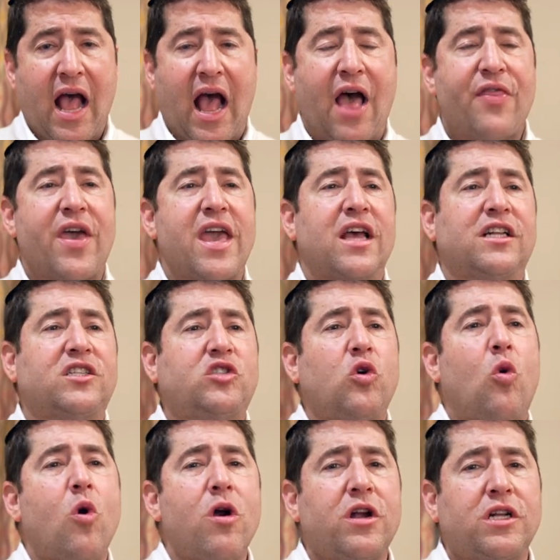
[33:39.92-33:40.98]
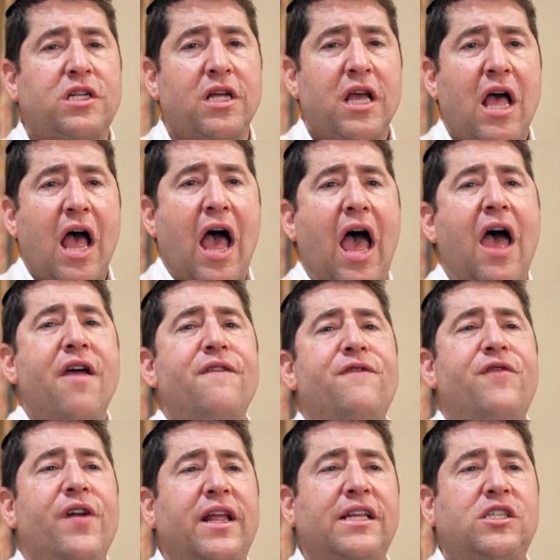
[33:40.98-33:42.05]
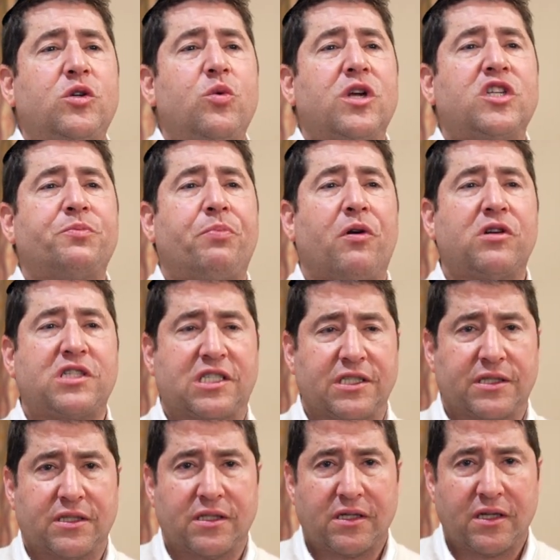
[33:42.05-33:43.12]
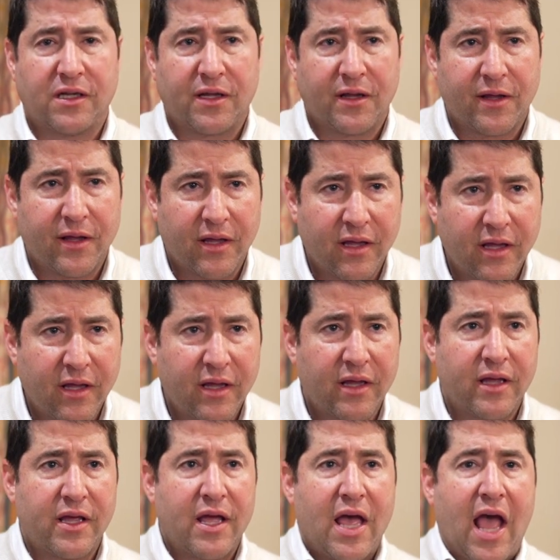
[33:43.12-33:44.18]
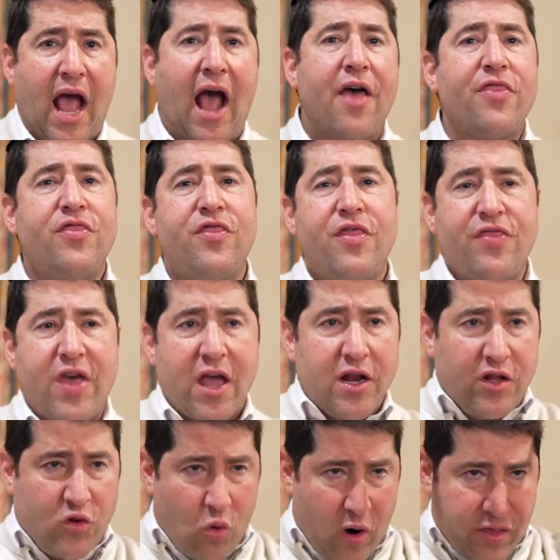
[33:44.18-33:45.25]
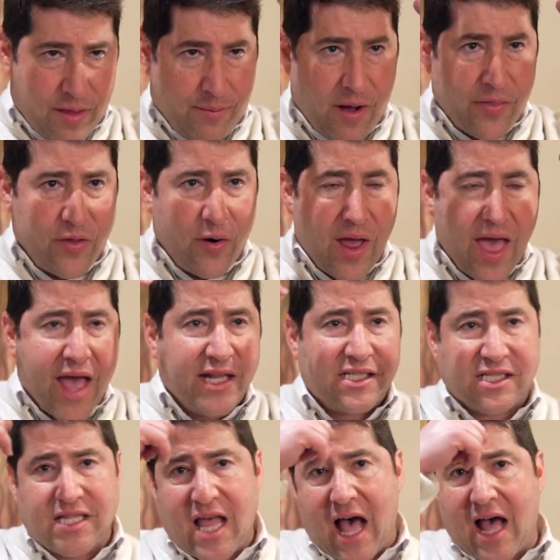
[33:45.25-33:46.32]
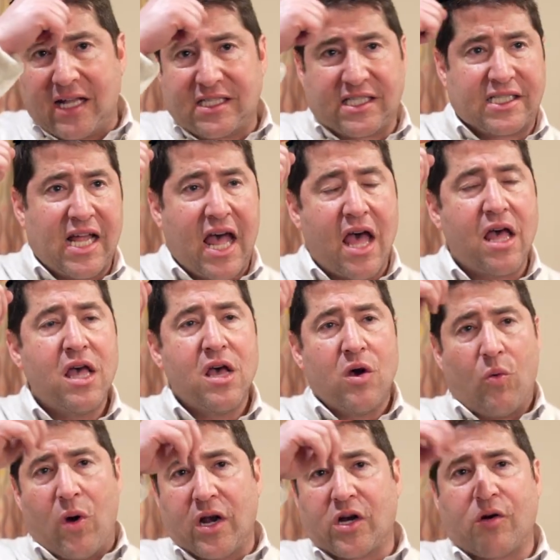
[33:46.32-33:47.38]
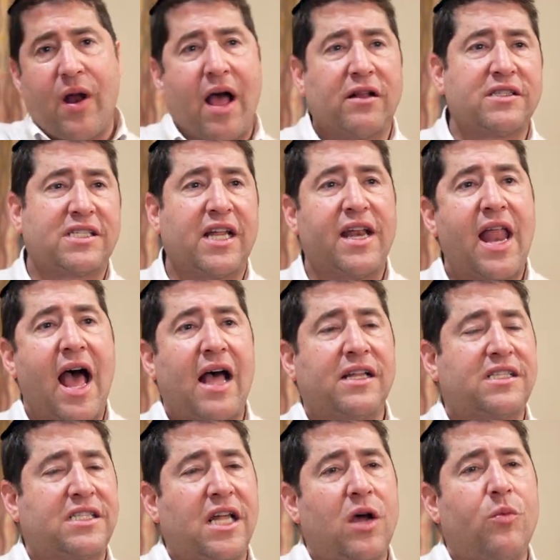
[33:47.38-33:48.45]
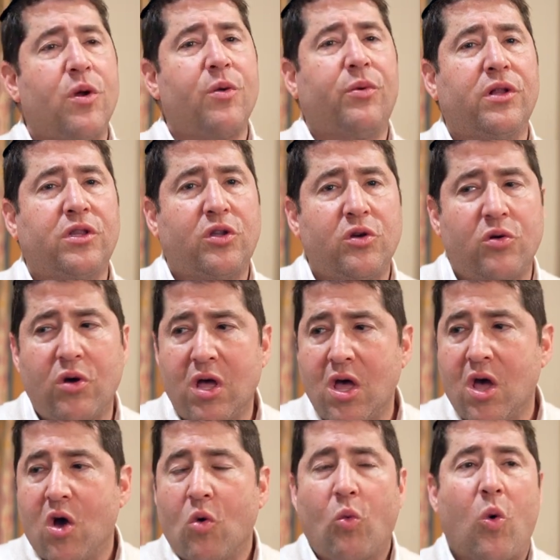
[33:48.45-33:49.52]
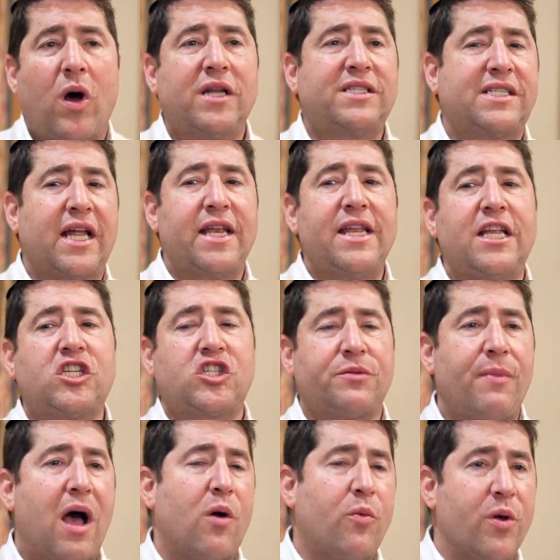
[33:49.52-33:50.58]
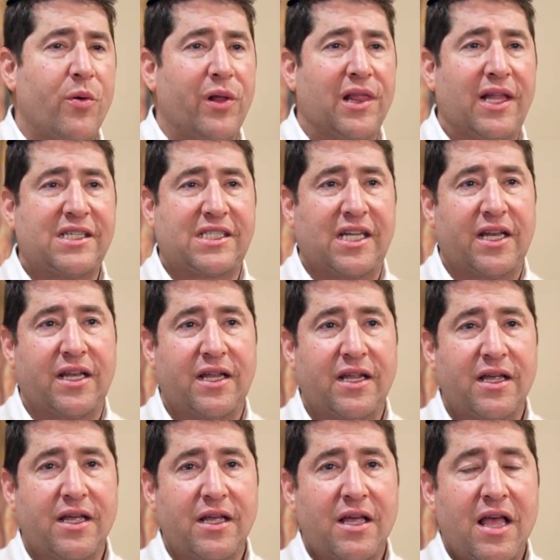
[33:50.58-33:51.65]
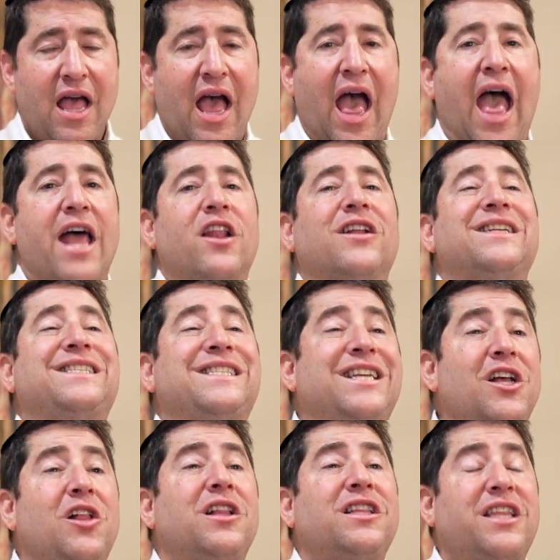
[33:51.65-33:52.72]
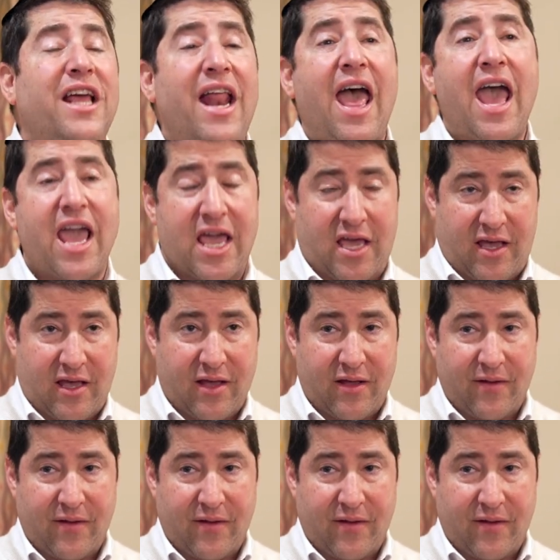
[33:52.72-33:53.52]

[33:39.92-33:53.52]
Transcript: and they adorned every Jewish person. And they adorned them on their heads. Na'aseh, one crown said Na'aseh, we will do. One said Nishma, we will listen. And until today,